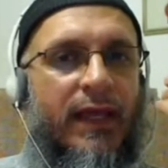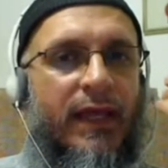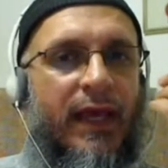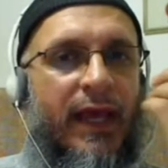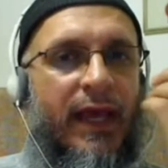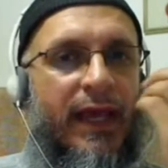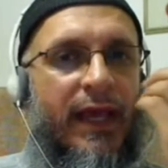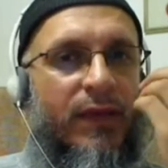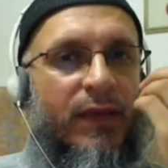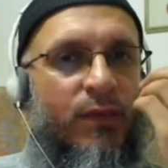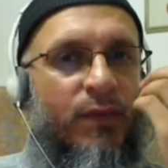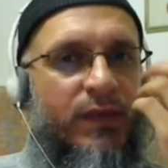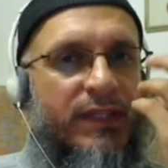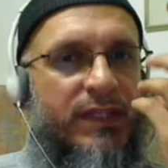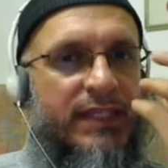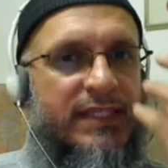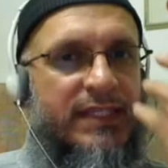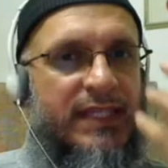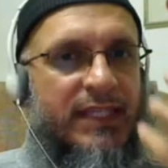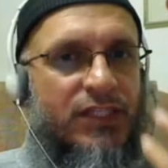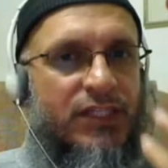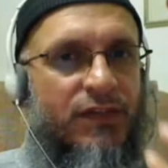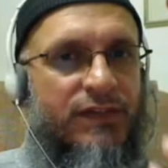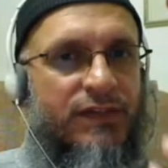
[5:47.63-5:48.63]
and with a
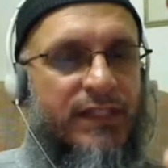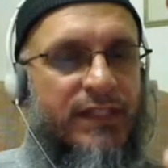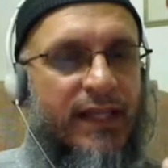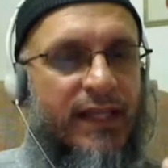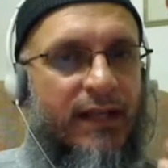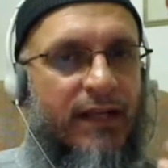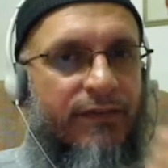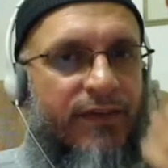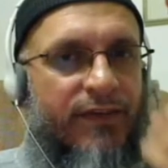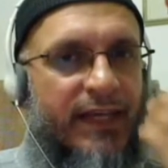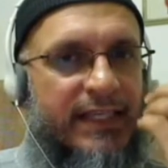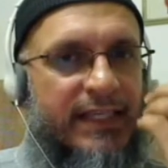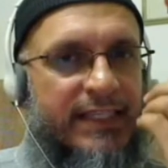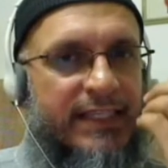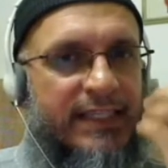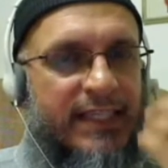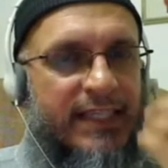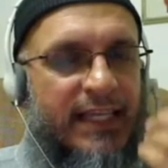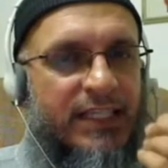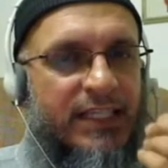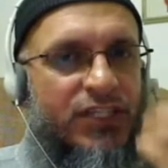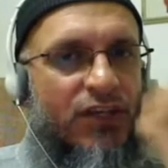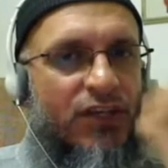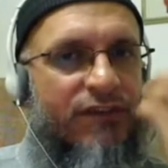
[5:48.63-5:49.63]
sense of self, a
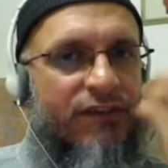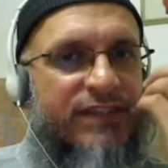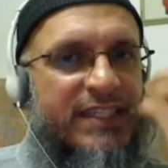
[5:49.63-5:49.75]
sense of